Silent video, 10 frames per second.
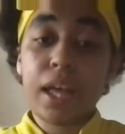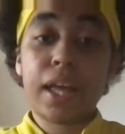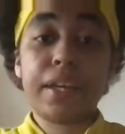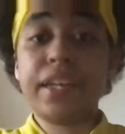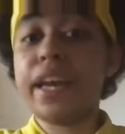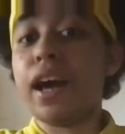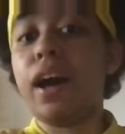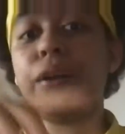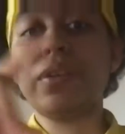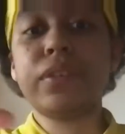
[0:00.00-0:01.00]
Uh, yeah,
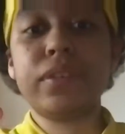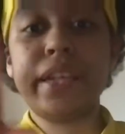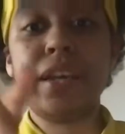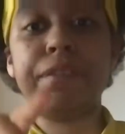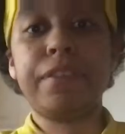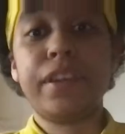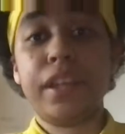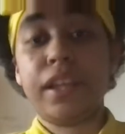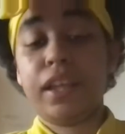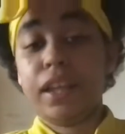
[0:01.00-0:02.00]
I'll leave
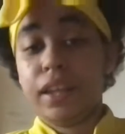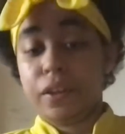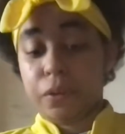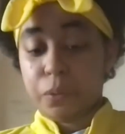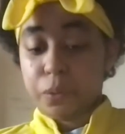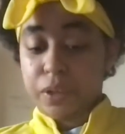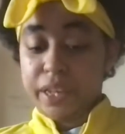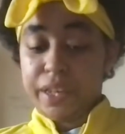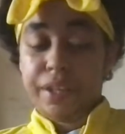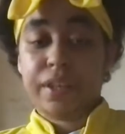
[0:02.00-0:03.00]
all
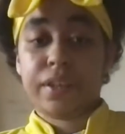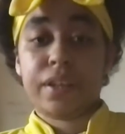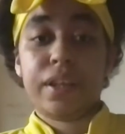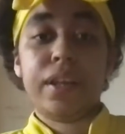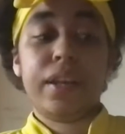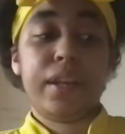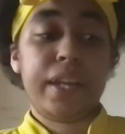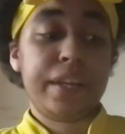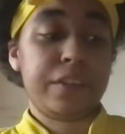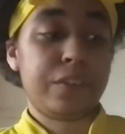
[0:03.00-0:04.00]
the
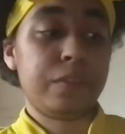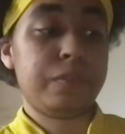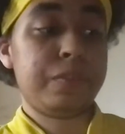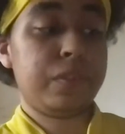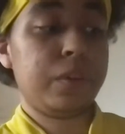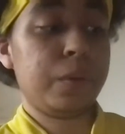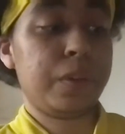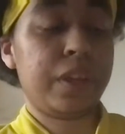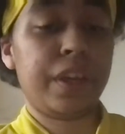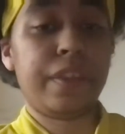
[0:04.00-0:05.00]
links of all
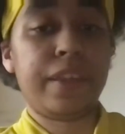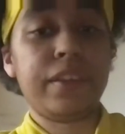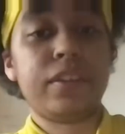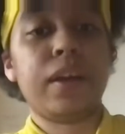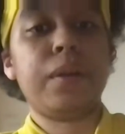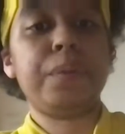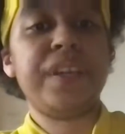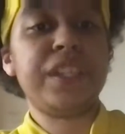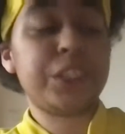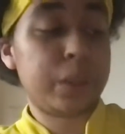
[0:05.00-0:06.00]
the things that I'll
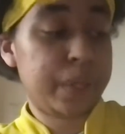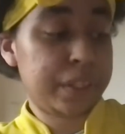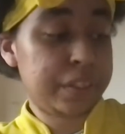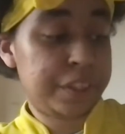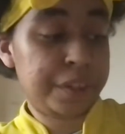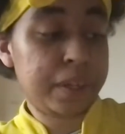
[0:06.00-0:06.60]
be showing to you